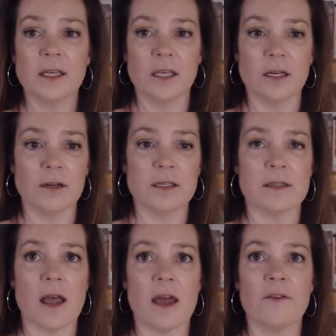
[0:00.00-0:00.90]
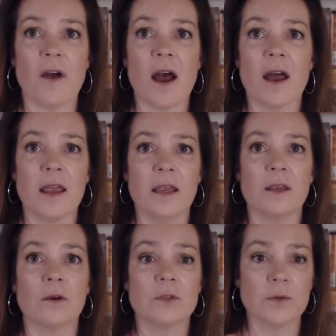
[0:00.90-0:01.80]
here is that if
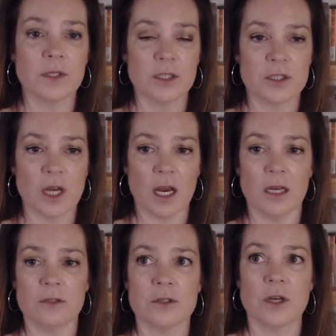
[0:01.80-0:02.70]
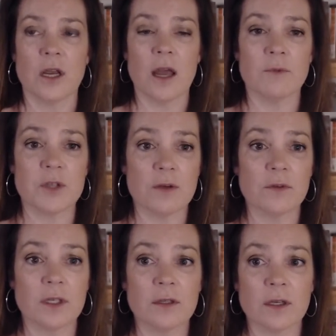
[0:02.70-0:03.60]
I go to an exchange, I'm
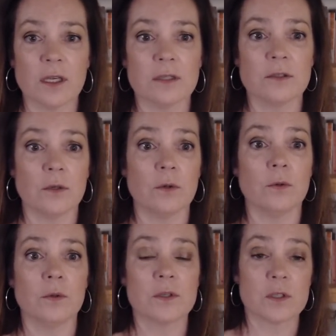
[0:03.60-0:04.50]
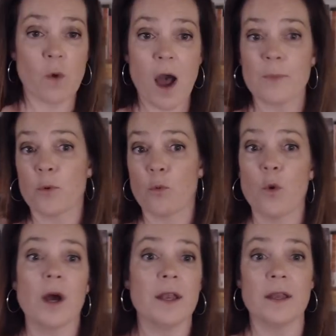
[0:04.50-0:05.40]
generally looking to swap
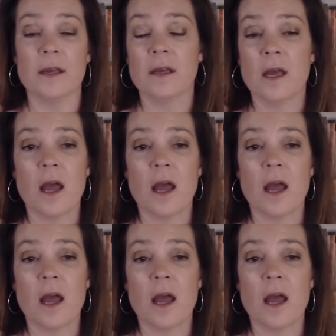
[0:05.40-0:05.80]
one